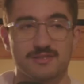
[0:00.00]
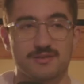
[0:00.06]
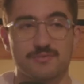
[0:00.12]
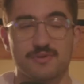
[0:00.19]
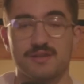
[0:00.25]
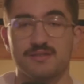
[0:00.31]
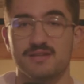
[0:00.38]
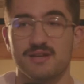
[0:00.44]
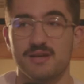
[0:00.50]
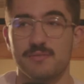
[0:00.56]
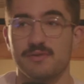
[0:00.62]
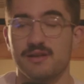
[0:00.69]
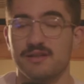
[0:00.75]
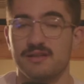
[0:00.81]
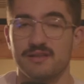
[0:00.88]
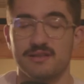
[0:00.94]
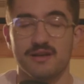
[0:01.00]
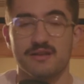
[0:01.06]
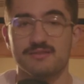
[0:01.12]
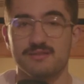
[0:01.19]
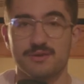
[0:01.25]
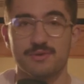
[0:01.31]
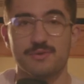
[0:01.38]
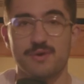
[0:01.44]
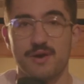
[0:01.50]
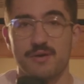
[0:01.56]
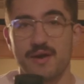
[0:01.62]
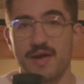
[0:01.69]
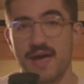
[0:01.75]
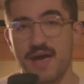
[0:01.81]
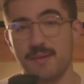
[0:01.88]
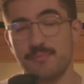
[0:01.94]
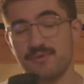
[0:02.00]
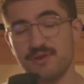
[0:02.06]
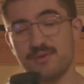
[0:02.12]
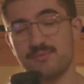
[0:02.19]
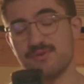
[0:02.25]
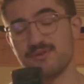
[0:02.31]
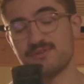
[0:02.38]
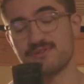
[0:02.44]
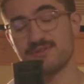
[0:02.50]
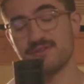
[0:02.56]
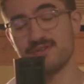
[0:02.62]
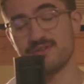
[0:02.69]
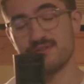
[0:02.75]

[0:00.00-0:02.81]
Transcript: right time, and I cannot tell you how happy I was